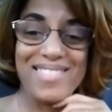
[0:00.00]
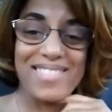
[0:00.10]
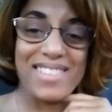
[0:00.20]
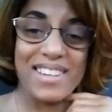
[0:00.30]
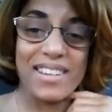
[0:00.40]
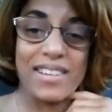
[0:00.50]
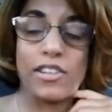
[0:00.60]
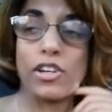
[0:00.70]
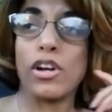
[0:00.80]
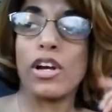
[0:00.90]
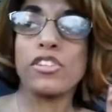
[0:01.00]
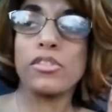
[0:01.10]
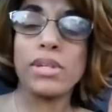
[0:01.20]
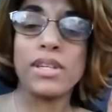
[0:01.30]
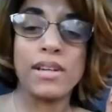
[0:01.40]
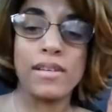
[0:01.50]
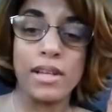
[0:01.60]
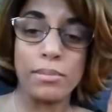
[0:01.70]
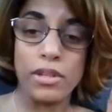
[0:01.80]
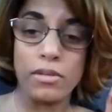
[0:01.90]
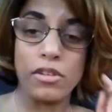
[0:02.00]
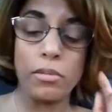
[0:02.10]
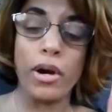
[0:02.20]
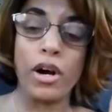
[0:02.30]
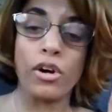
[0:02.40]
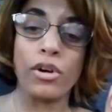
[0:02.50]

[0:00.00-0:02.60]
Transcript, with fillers: Okay, so I should be getting something tomorrow